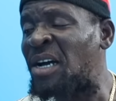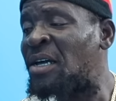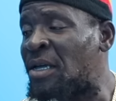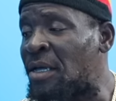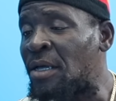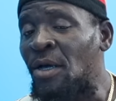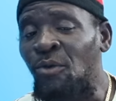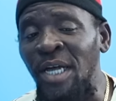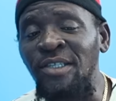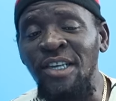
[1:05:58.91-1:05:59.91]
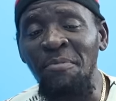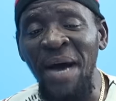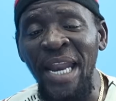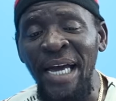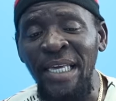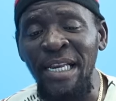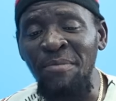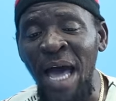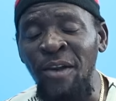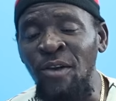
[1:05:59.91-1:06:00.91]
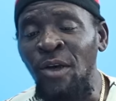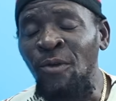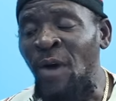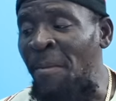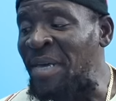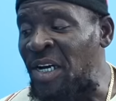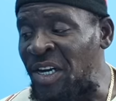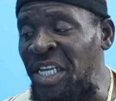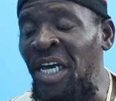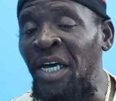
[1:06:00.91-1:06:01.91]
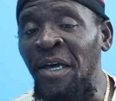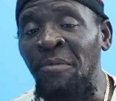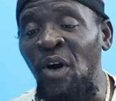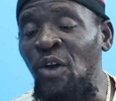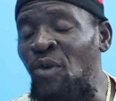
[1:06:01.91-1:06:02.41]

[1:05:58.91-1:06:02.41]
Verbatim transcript: Action Pack. When some man a kill man a Miggle Deer, but